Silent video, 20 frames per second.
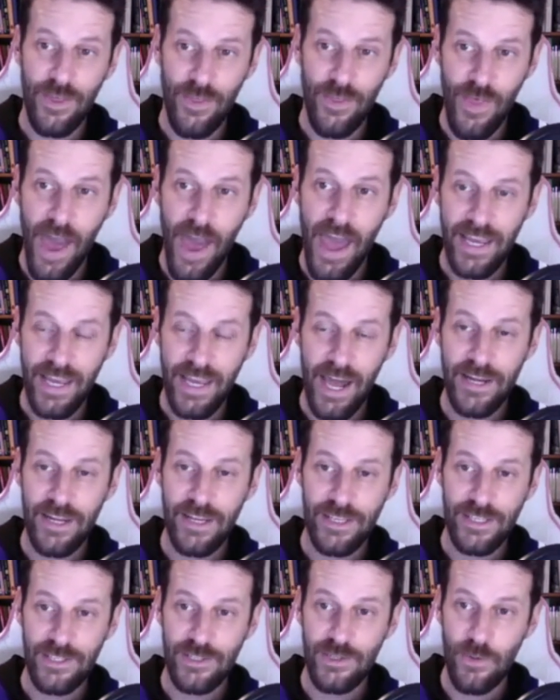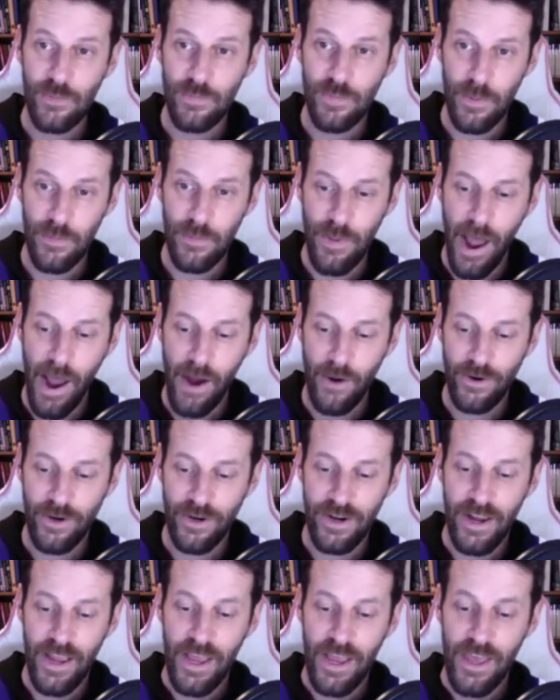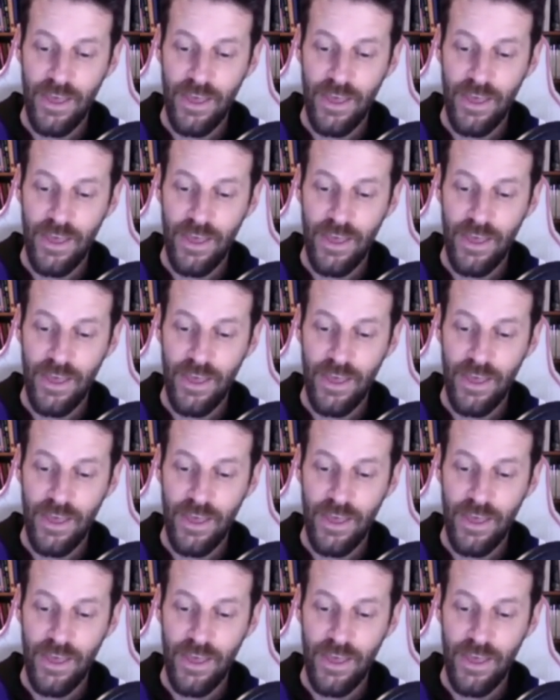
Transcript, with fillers: that kind of superpower